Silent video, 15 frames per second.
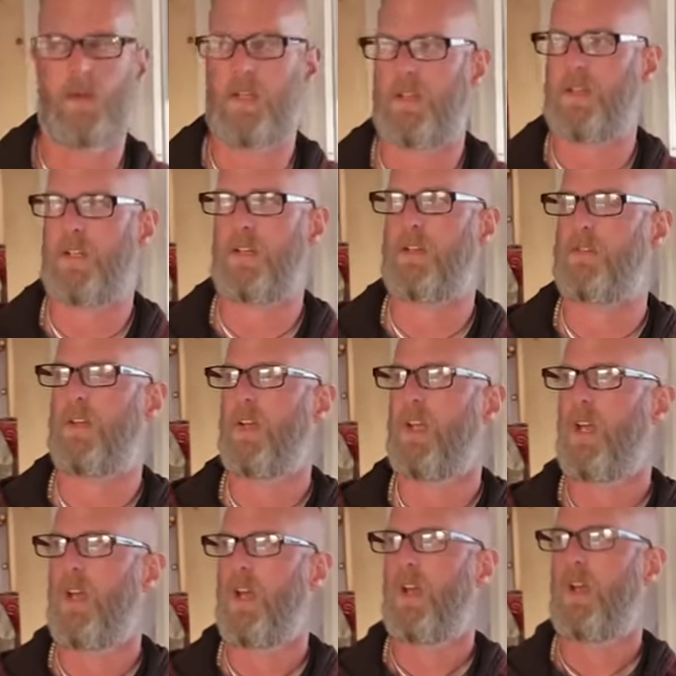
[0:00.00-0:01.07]
I kind of,
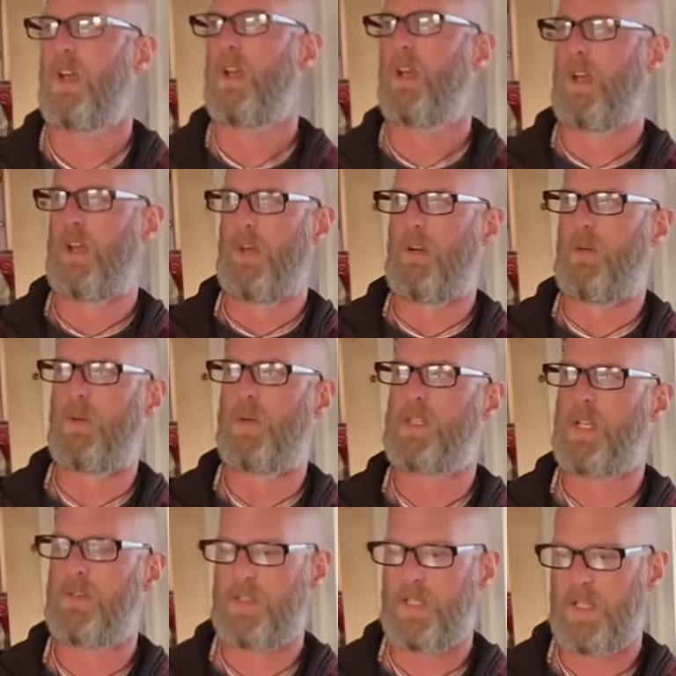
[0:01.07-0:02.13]
we
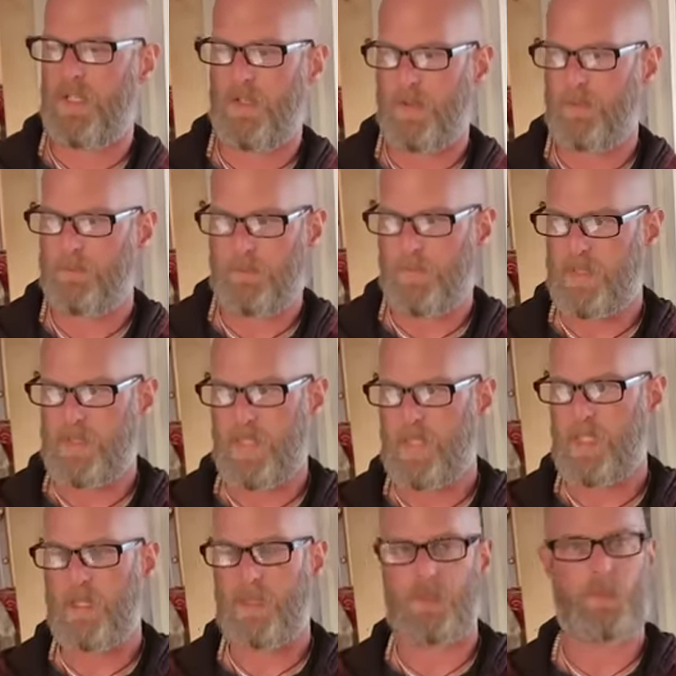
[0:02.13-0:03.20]
don't turn it on
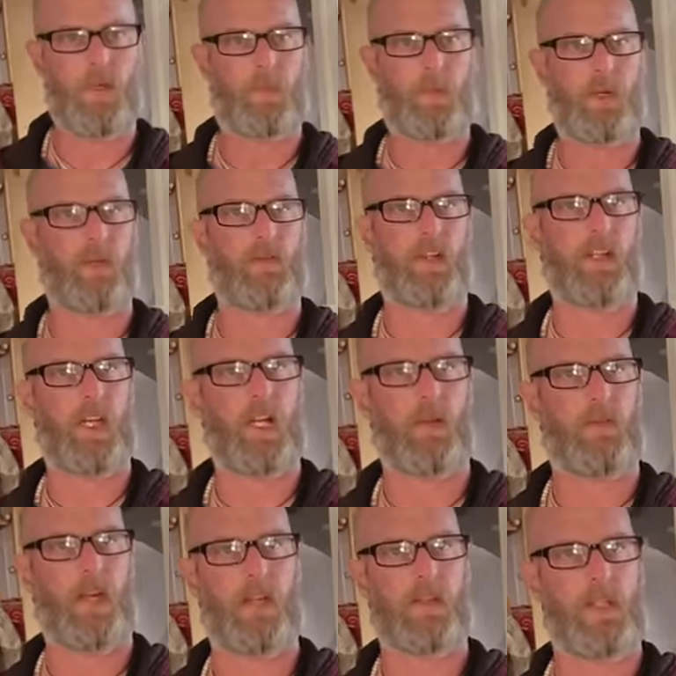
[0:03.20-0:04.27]
particularly low. You might put it on for a couple
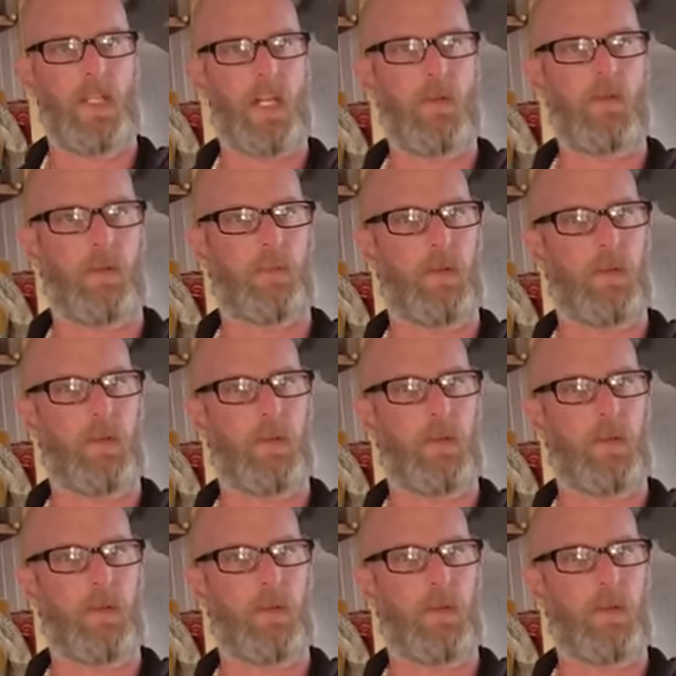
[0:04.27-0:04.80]
of hours in the evening,